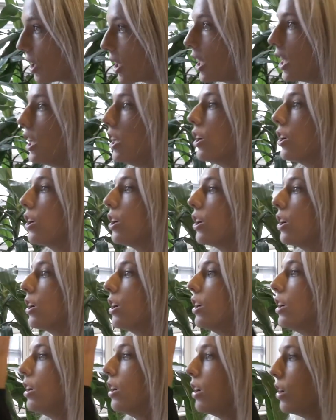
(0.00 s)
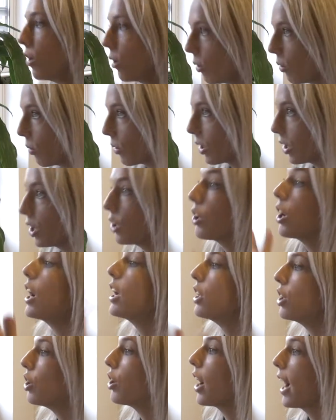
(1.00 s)
here or you're
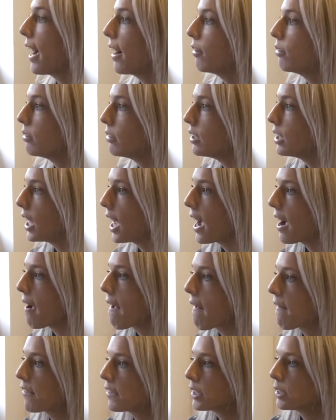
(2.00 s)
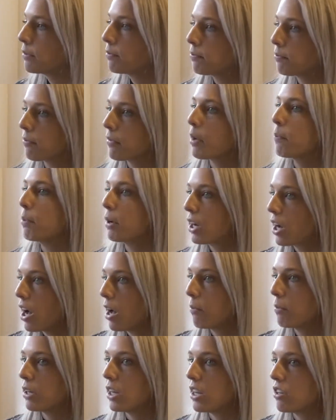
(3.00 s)
out. Okay, yeah. But
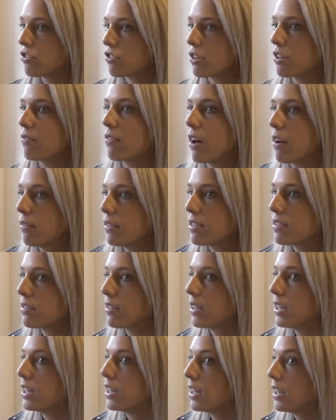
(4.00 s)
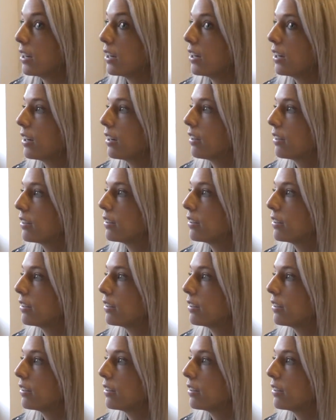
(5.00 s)
combination of obviously here.